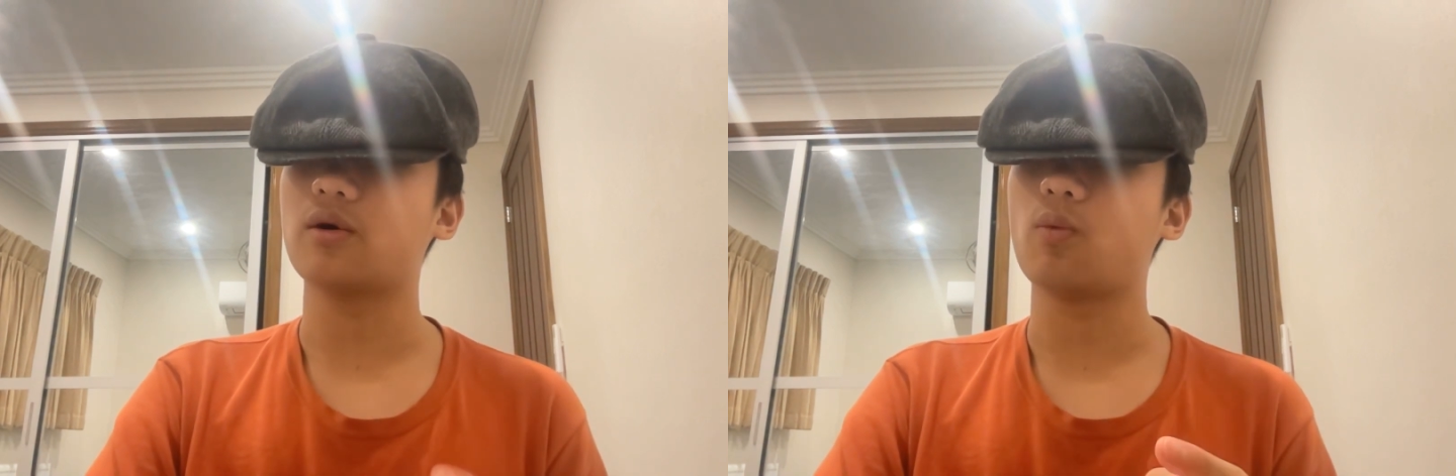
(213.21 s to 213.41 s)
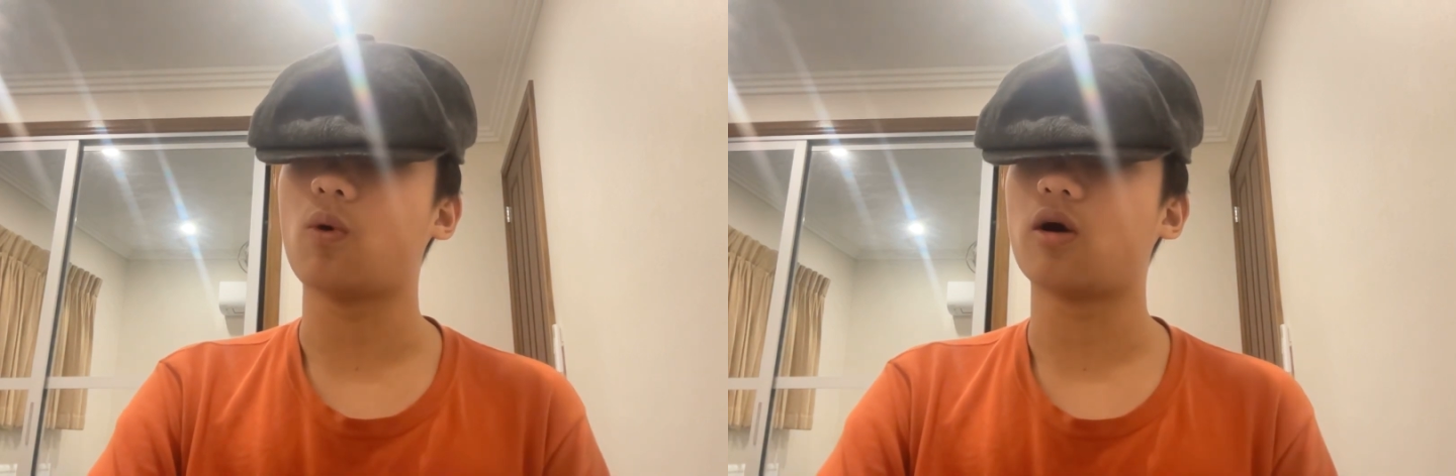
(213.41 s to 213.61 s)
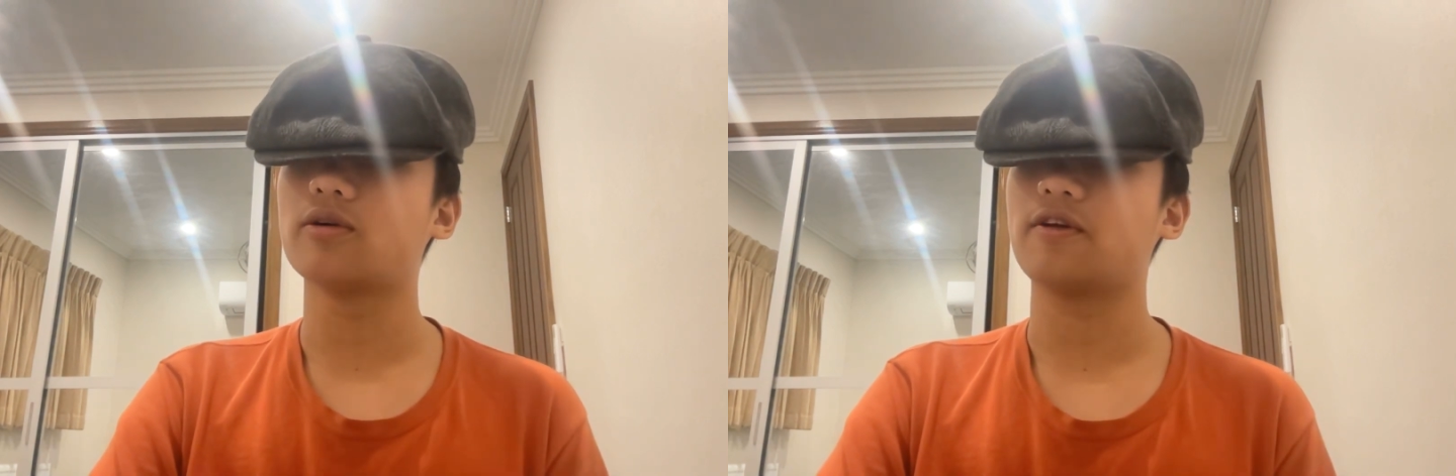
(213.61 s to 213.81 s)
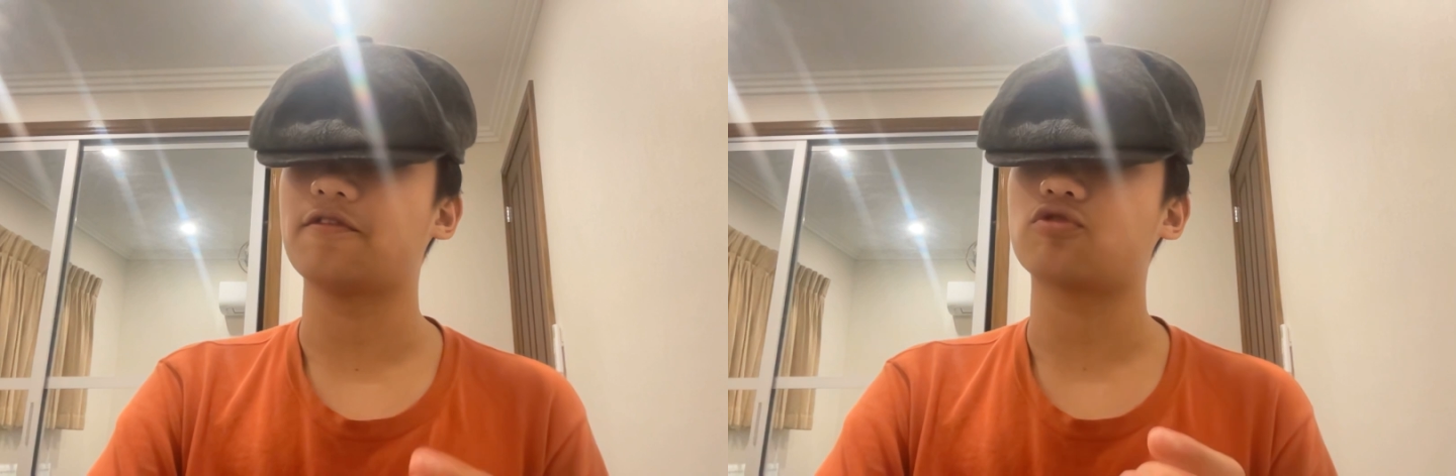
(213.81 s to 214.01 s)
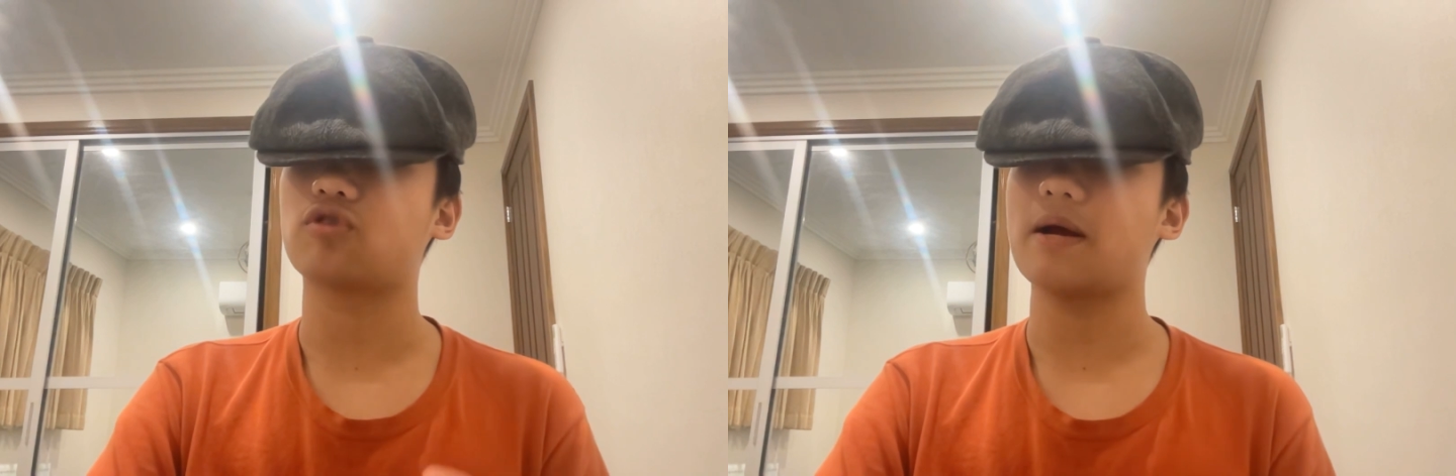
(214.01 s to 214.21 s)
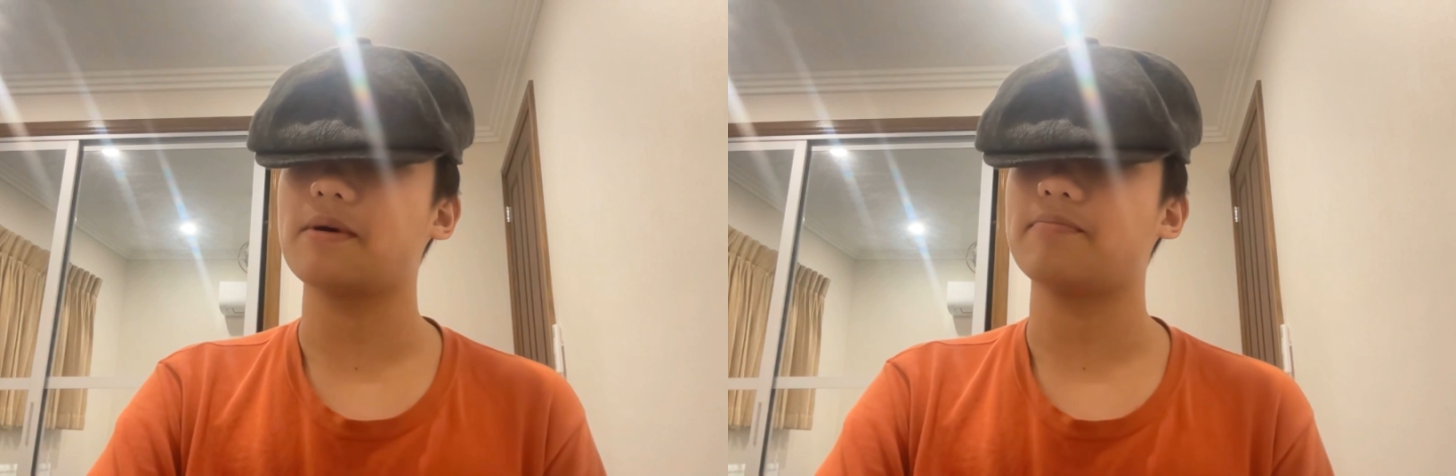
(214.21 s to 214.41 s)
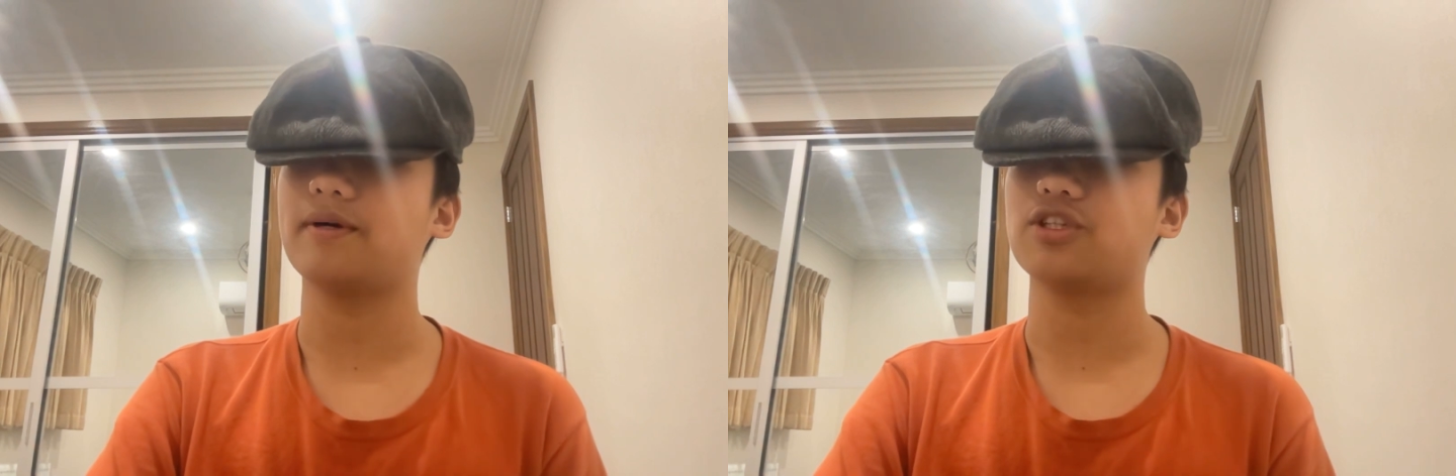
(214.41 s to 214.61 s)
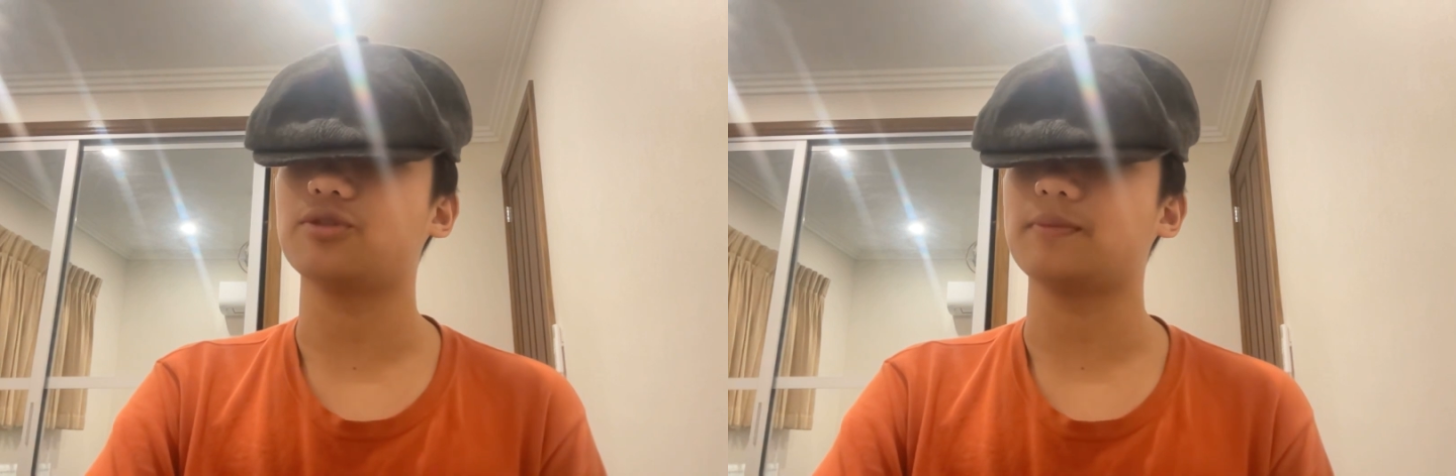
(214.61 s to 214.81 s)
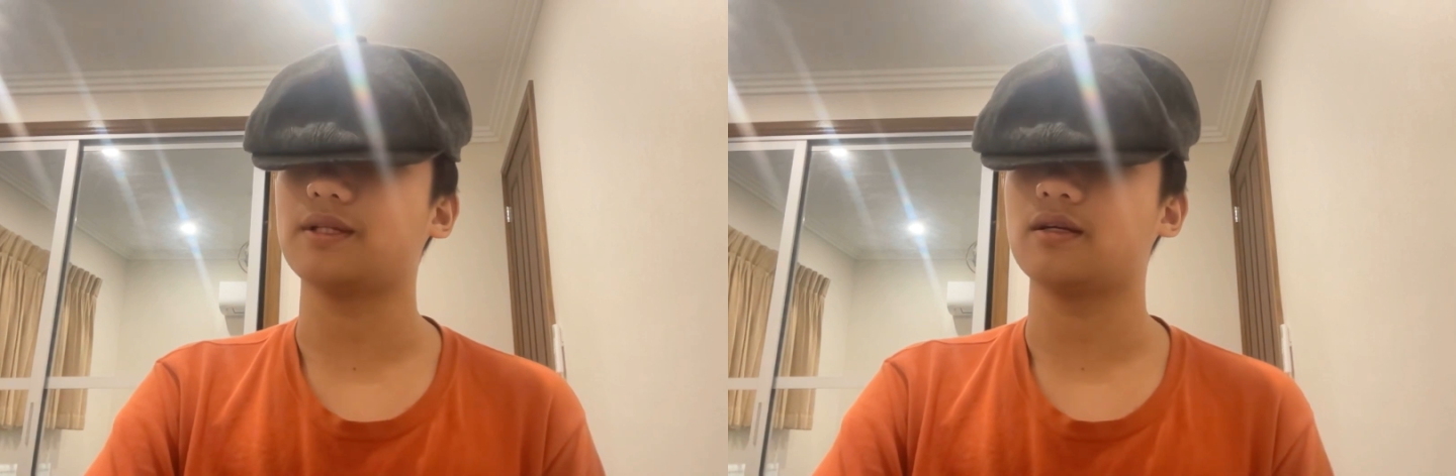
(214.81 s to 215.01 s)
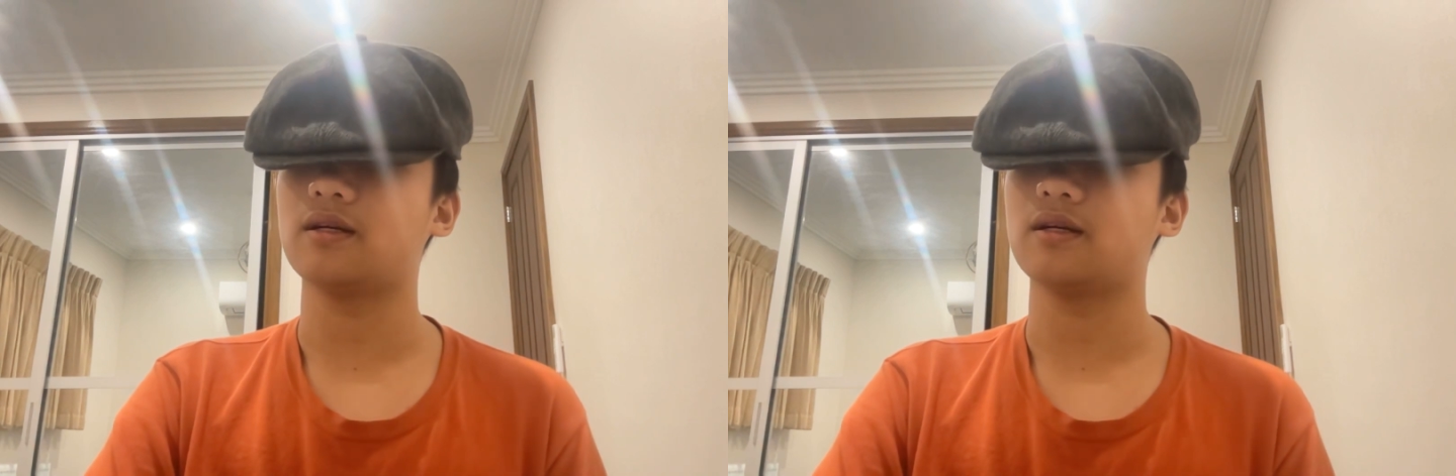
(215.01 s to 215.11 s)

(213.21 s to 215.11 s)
a world of crime and punishment.